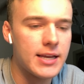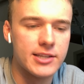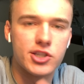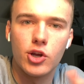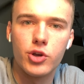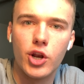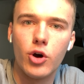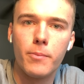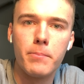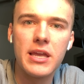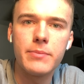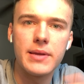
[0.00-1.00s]
And so, you know,
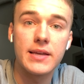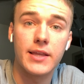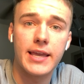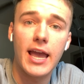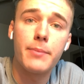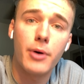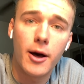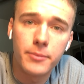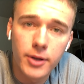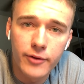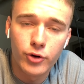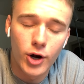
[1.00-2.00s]
me being the K-pop
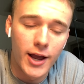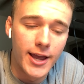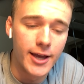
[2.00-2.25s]
lover I